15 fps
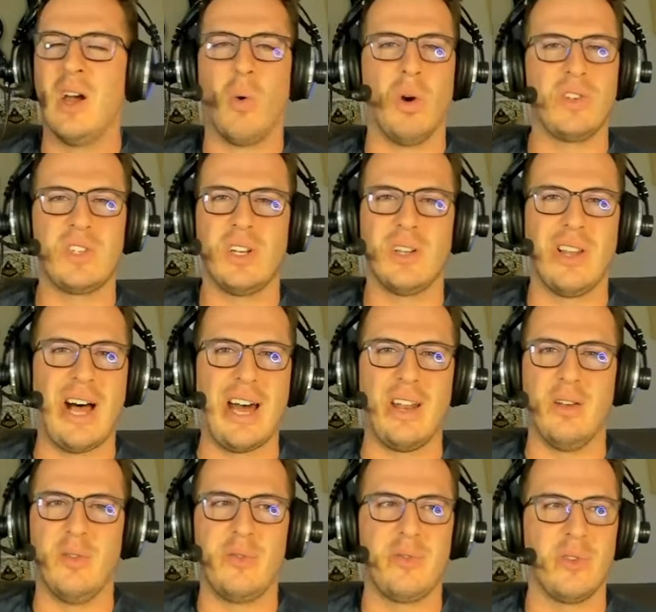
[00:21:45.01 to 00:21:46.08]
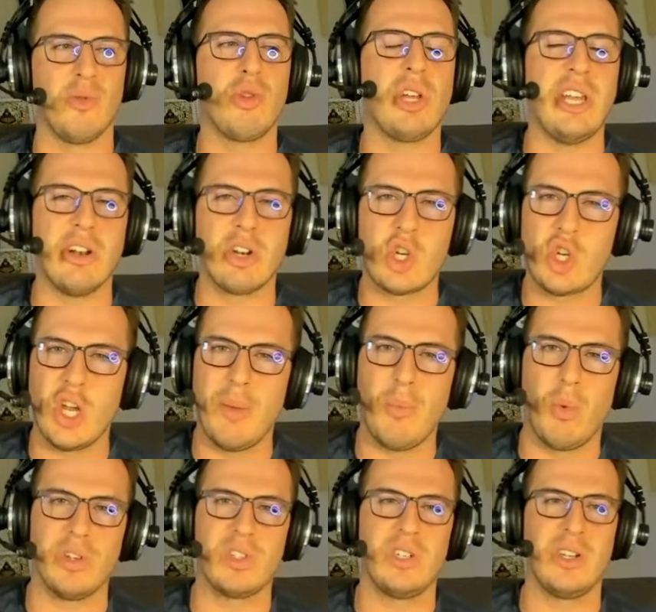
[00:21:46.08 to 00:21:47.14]
wasn't a lot of leadership,
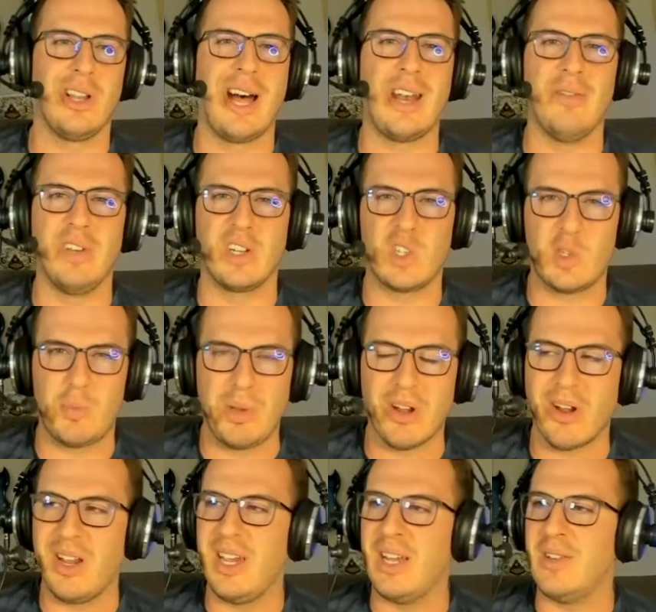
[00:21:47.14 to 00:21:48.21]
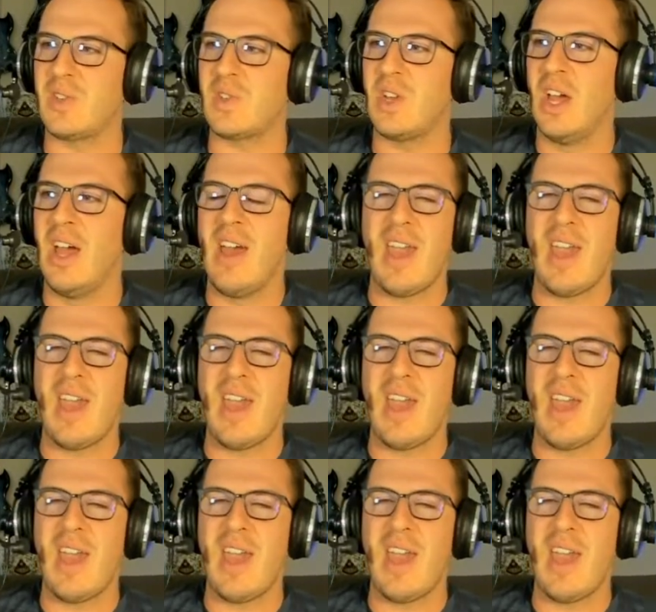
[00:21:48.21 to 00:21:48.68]
wasn't a lot of experience.